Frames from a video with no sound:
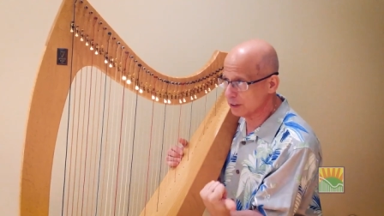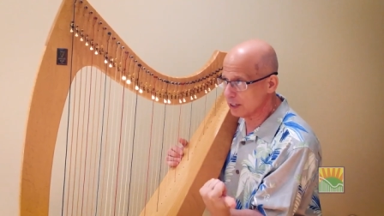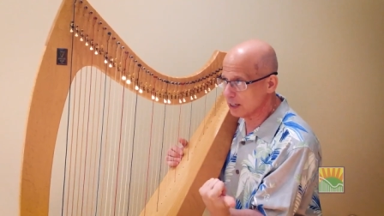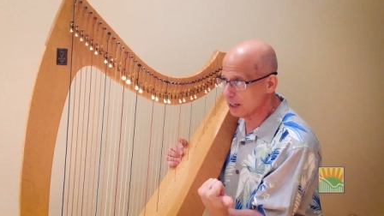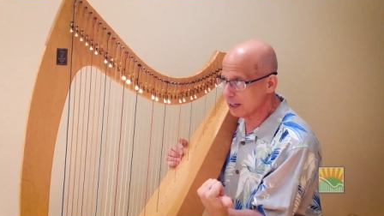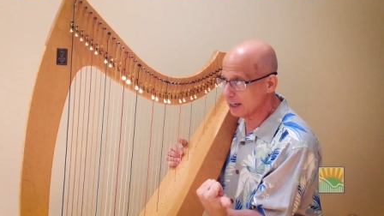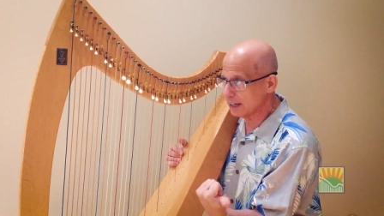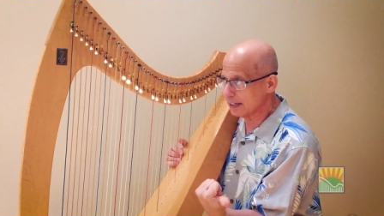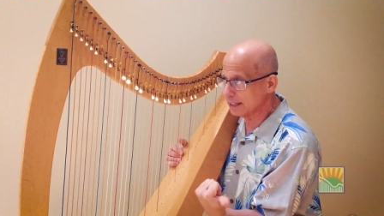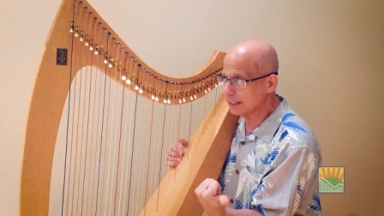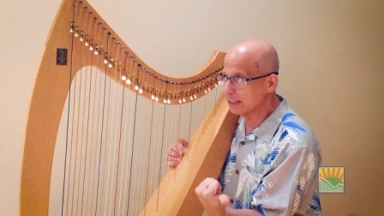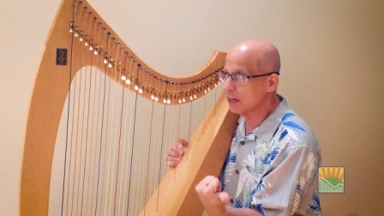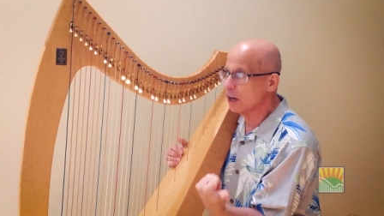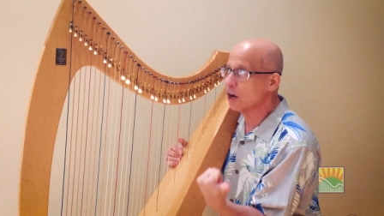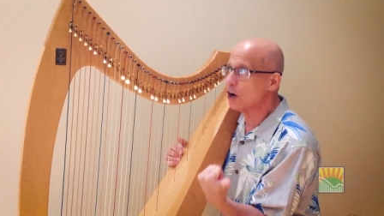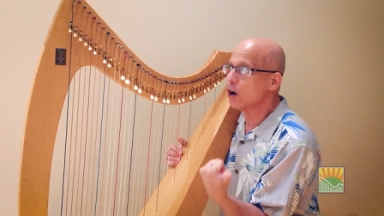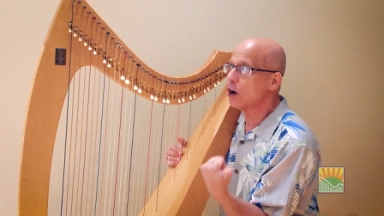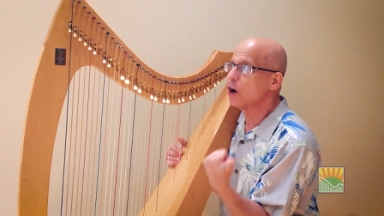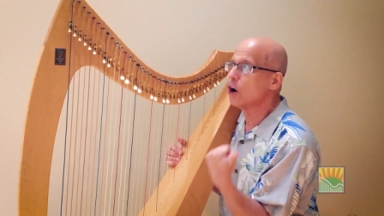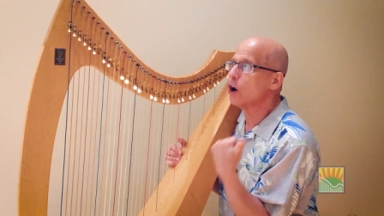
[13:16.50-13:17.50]
line,
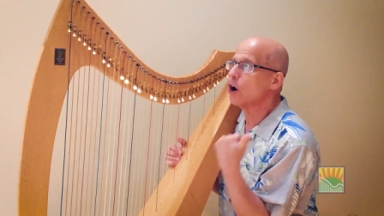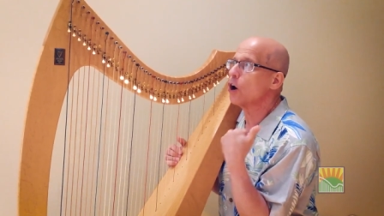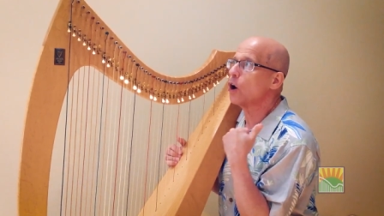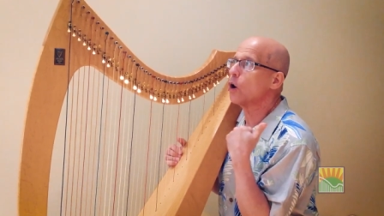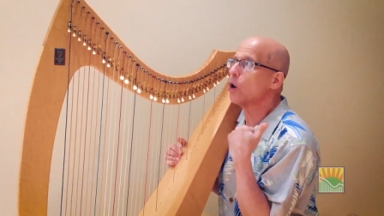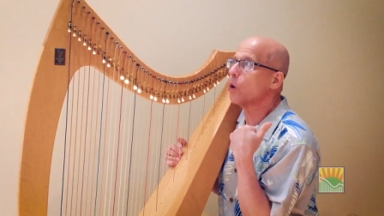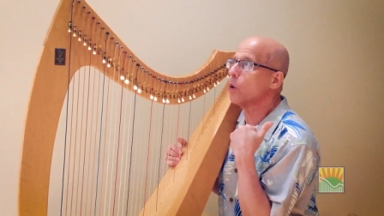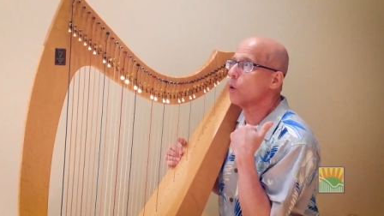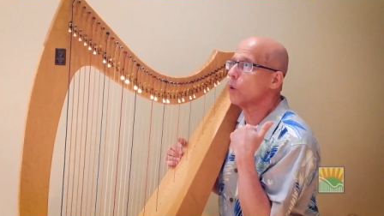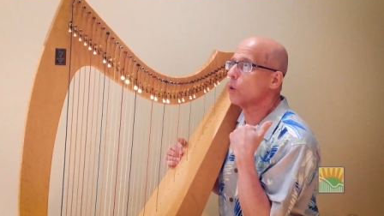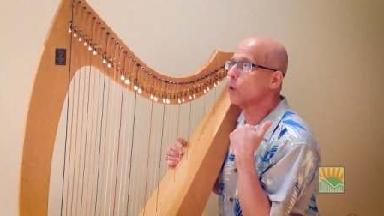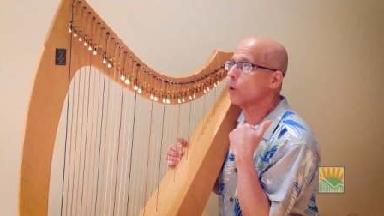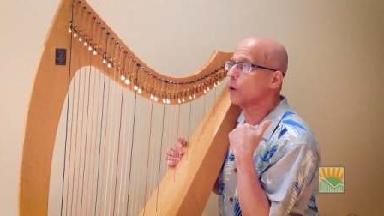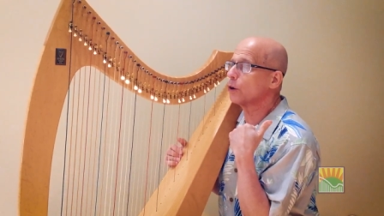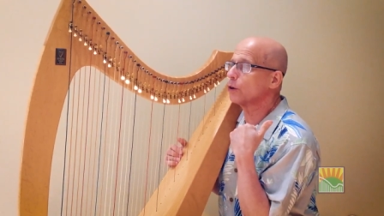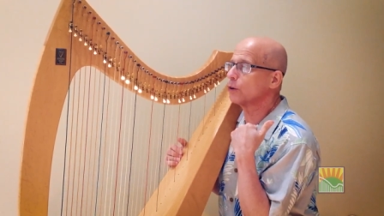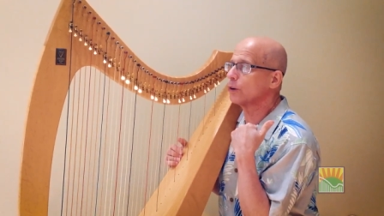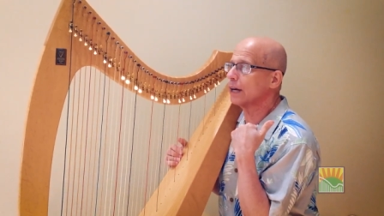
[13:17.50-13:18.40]
or do